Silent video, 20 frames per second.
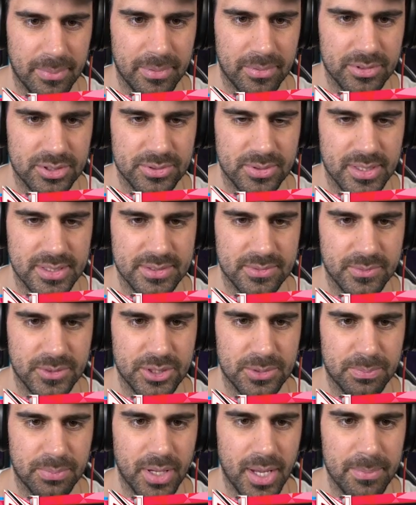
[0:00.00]
I we
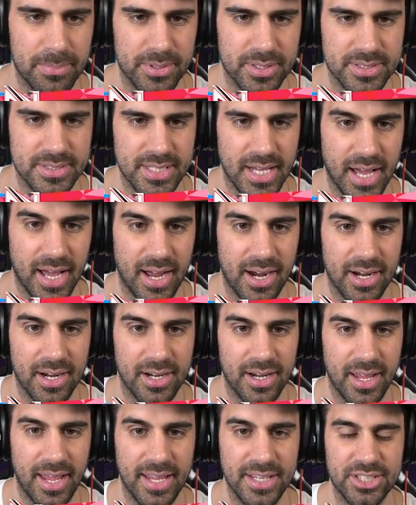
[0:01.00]
should probably put our, our
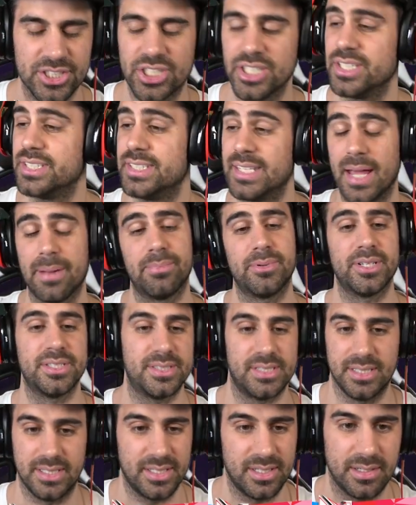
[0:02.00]
ancient Debris
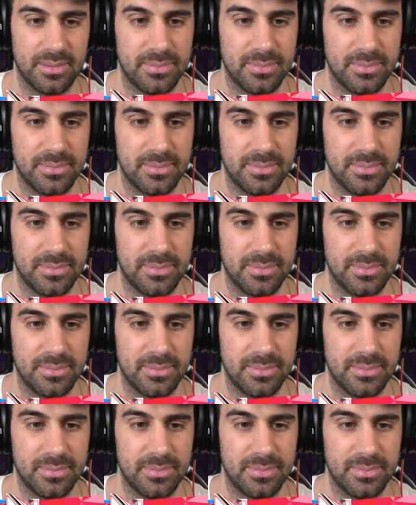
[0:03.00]
in here